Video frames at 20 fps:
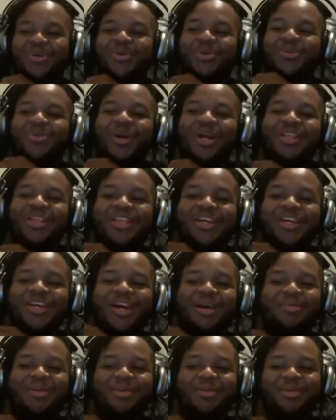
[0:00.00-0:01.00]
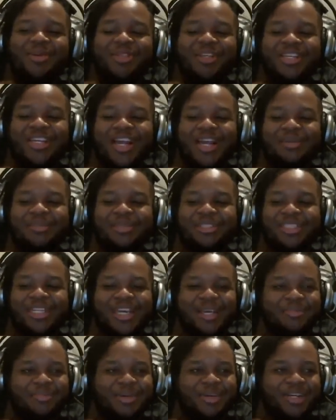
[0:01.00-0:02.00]
Right there, I put it with the
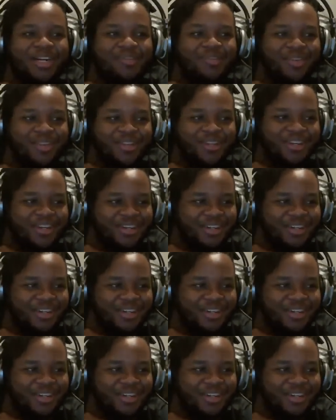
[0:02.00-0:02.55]
timestamp and everything.